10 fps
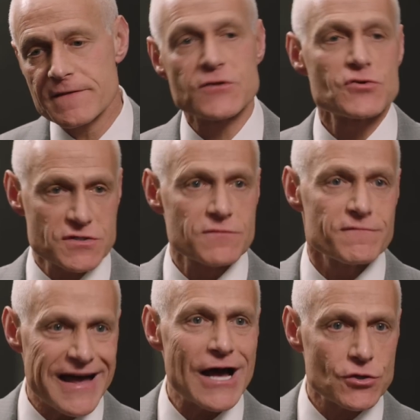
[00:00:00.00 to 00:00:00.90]
think there's
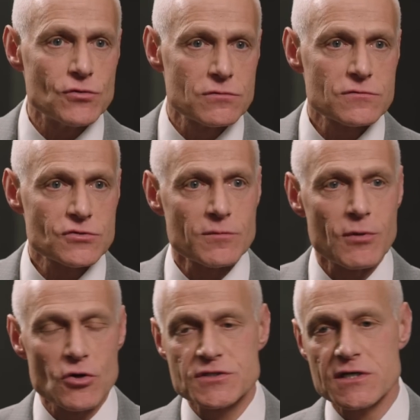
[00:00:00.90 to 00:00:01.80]
value to the
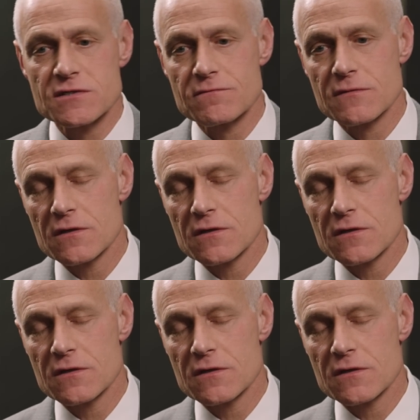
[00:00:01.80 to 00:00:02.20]
bowl season.